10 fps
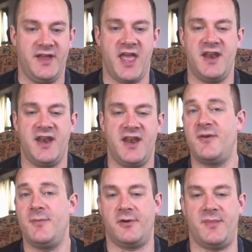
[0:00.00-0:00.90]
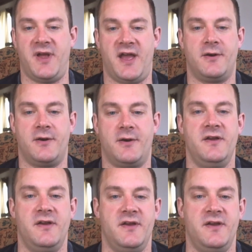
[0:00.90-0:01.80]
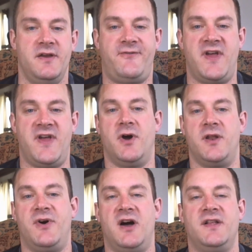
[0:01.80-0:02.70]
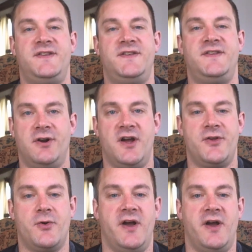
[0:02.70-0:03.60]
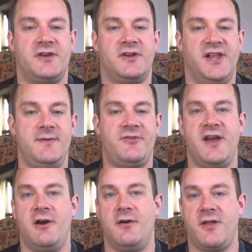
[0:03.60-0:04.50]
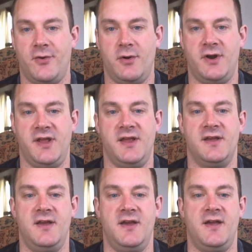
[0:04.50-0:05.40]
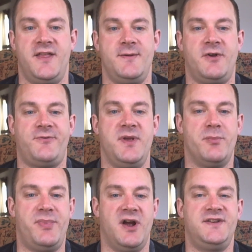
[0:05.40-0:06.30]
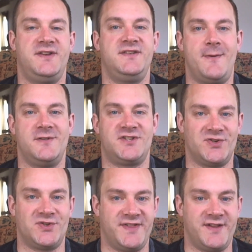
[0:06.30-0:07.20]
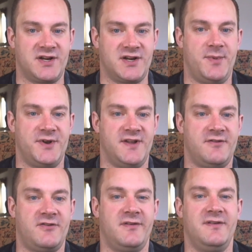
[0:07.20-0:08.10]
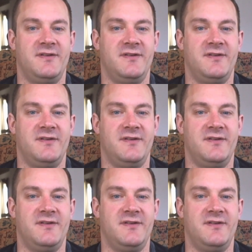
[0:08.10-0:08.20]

In a similar manner, if anyone, politician or otherwise, claims they are an authority, they must be prepared to demonstrate their competence.